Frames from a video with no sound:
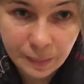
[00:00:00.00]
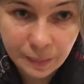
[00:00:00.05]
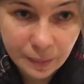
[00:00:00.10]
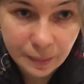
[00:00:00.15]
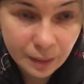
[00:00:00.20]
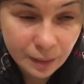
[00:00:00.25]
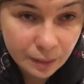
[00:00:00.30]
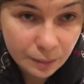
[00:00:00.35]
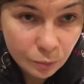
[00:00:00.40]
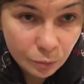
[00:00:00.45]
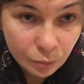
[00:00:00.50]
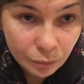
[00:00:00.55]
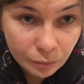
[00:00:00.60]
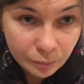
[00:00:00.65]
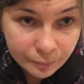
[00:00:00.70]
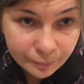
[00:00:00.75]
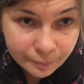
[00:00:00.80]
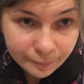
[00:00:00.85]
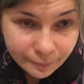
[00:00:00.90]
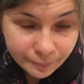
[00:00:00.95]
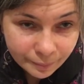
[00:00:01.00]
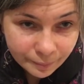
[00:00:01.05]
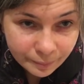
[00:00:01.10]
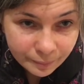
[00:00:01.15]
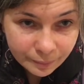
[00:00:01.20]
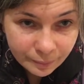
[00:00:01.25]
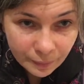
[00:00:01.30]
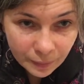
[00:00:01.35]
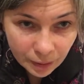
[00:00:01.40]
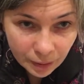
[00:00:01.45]
That's all.
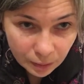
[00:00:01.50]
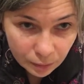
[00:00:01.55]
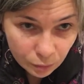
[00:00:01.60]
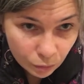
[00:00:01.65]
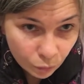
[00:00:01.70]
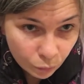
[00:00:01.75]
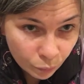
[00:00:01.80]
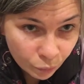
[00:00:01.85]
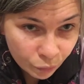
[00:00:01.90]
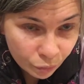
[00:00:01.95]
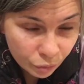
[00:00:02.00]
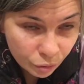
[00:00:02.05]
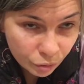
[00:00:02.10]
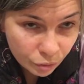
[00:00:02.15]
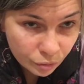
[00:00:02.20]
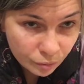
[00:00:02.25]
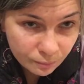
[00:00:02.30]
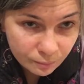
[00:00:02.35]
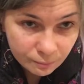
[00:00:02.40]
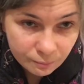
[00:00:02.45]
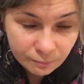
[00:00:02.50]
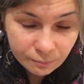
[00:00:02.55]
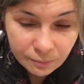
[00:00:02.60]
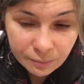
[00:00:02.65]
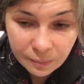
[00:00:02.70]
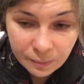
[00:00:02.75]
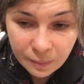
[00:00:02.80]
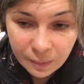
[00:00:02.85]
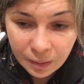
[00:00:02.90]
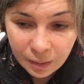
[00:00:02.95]
It's no bush,
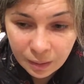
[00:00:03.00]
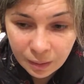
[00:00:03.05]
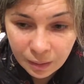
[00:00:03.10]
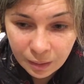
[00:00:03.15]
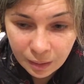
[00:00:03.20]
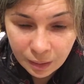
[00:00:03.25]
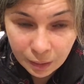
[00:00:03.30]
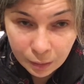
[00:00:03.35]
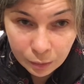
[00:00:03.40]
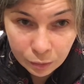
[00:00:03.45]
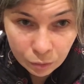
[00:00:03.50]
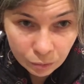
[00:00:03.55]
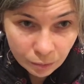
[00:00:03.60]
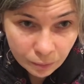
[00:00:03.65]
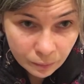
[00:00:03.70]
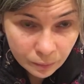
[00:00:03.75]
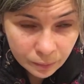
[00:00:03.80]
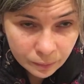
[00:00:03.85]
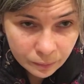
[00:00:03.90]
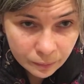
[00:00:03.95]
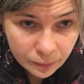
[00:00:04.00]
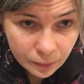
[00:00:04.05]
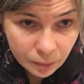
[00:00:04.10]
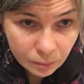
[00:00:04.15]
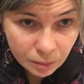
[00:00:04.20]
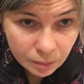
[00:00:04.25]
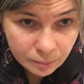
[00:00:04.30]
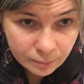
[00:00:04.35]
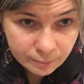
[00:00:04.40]
it's only one flower.